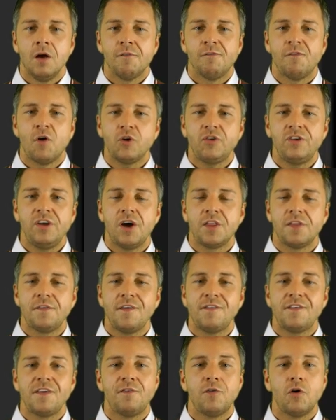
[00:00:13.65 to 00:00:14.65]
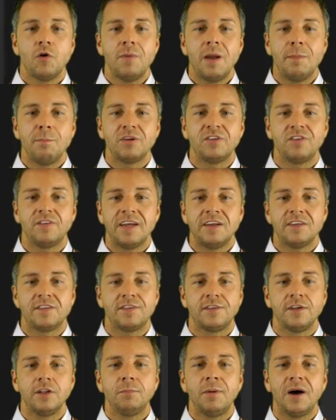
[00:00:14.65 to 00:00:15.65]
40 out of the 54 member states
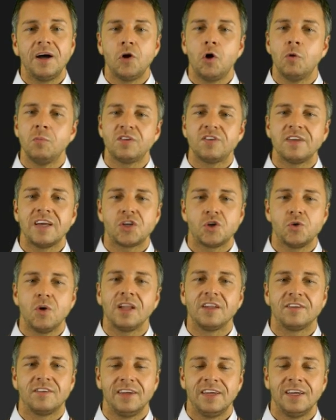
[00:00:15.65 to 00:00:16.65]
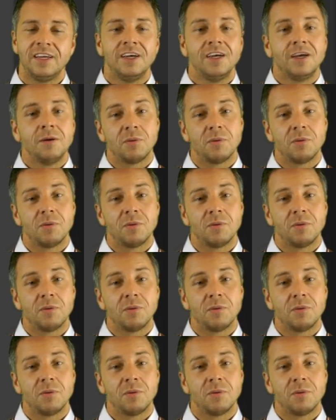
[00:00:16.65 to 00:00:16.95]
still ban homosexuality,